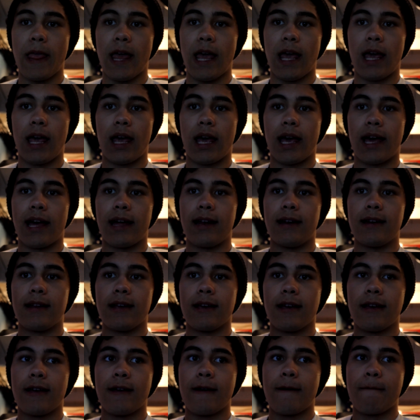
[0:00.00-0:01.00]
And
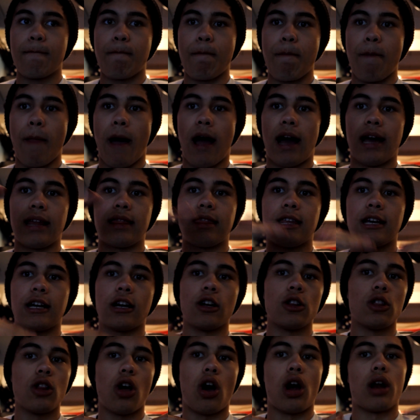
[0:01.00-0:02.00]
I think
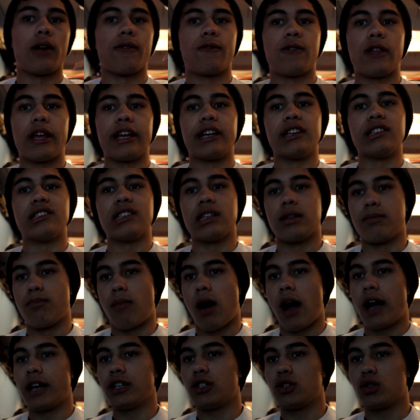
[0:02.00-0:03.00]
a lot of things in
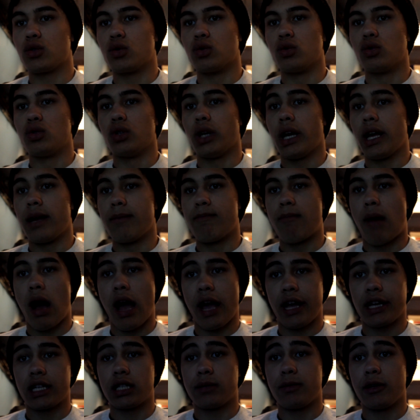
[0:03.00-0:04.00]
my school, in
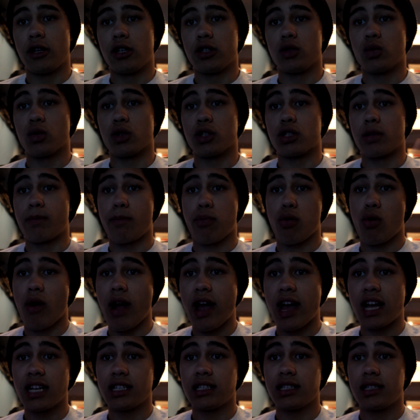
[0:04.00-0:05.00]
my experience, were
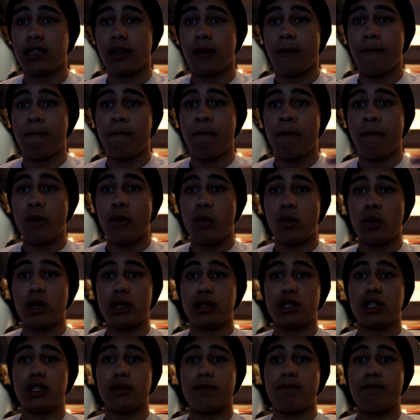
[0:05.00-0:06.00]
suppressed,
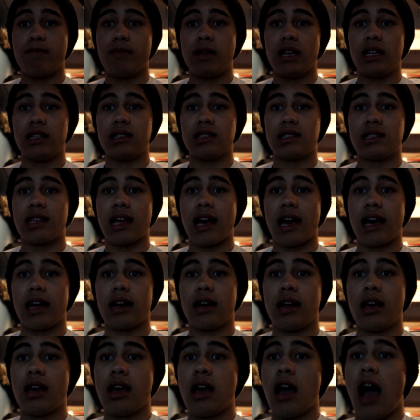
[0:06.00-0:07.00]
which means that
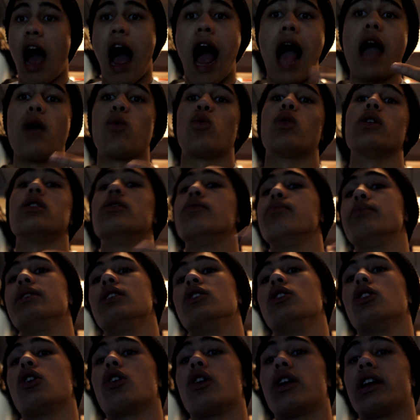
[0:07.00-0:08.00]
I wouldn't be
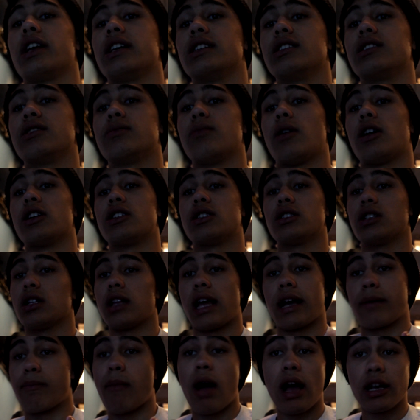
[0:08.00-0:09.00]
learning as much.
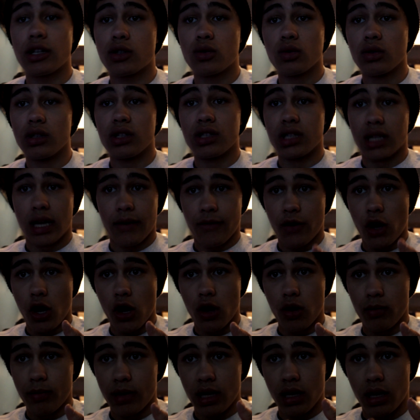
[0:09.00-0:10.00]
Like, my school doesn't have a
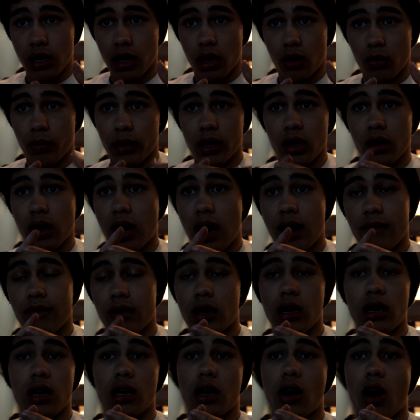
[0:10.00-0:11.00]
home eco. We don't have
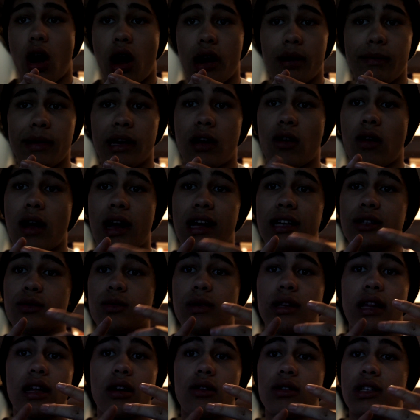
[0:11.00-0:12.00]
an economy class,
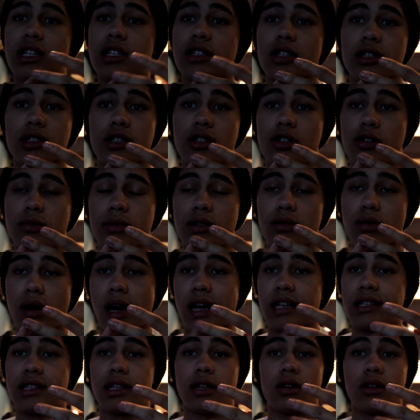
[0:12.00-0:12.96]
but they don't teach us human rights.